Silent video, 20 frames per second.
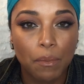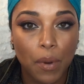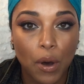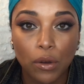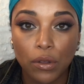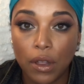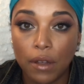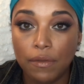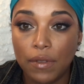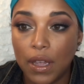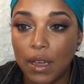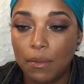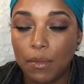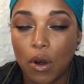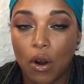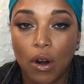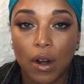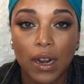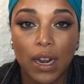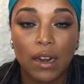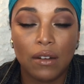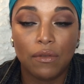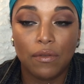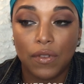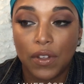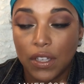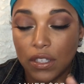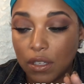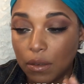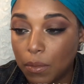both of them are
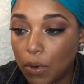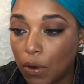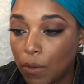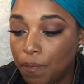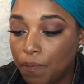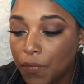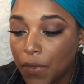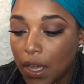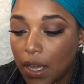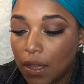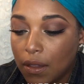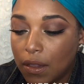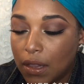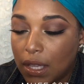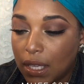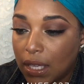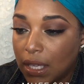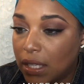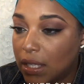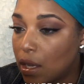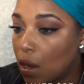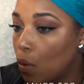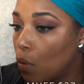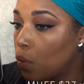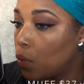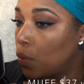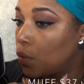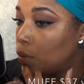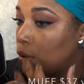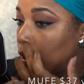invisible. This
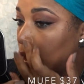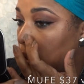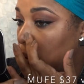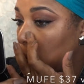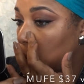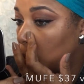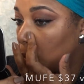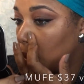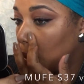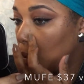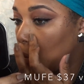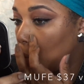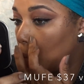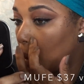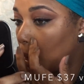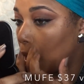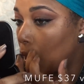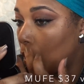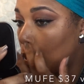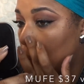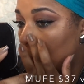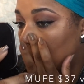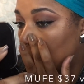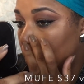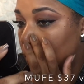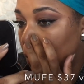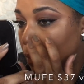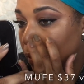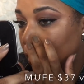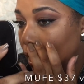did really well
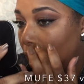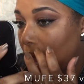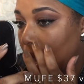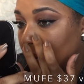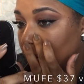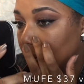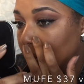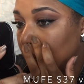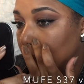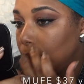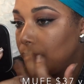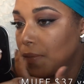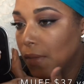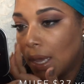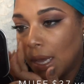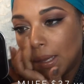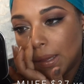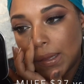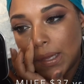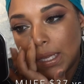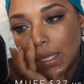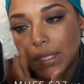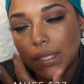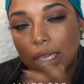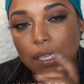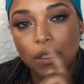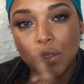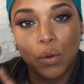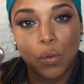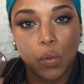with blotting. This
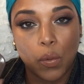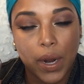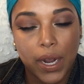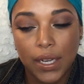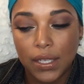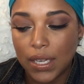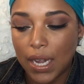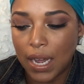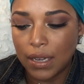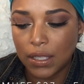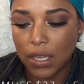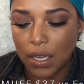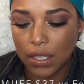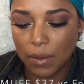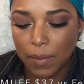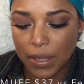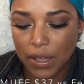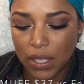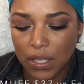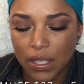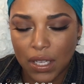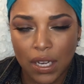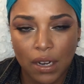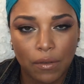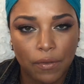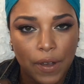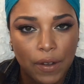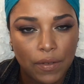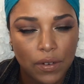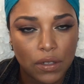is great. I talked about this in
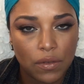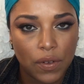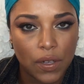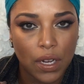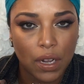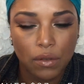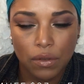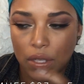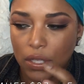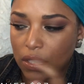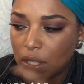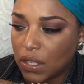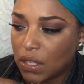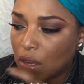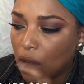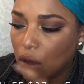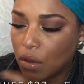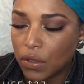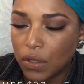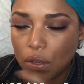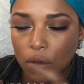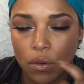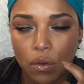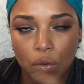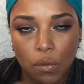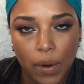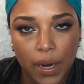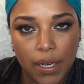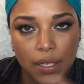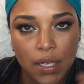a favorites video. This is also
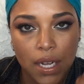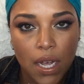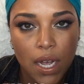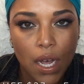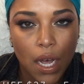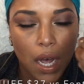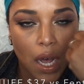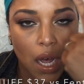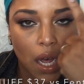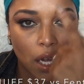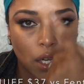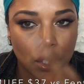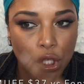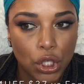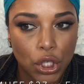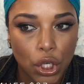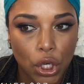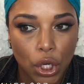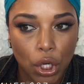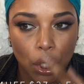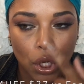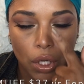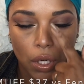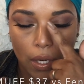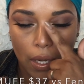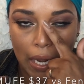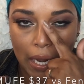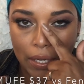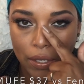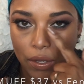great under
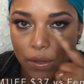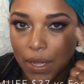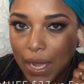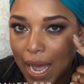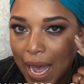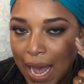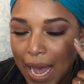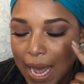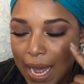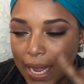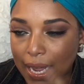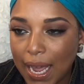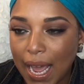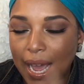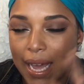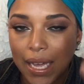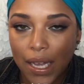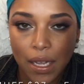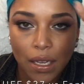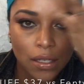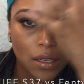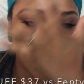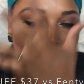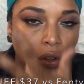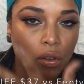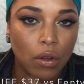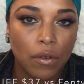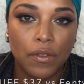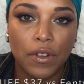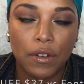under the eye and
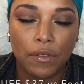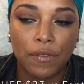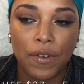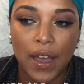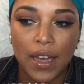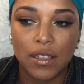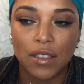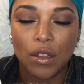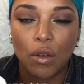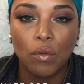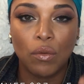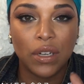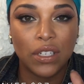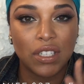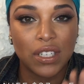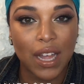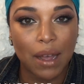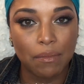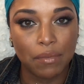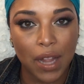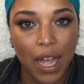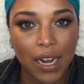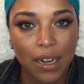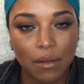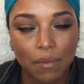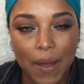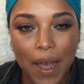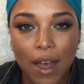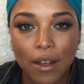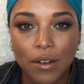all over the face, which that
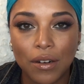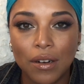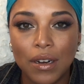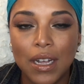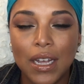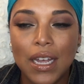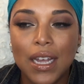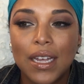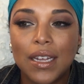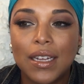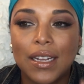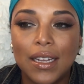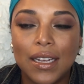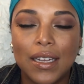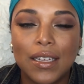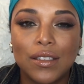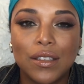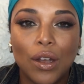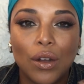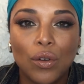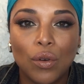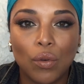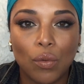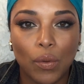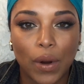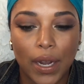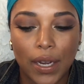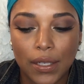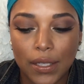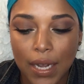blotting powder is
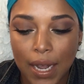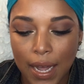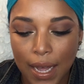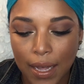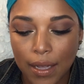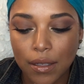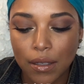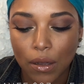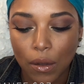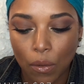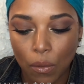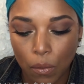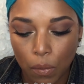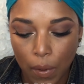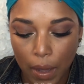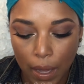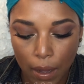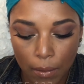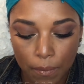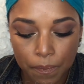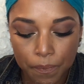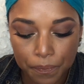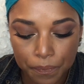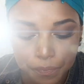great as well.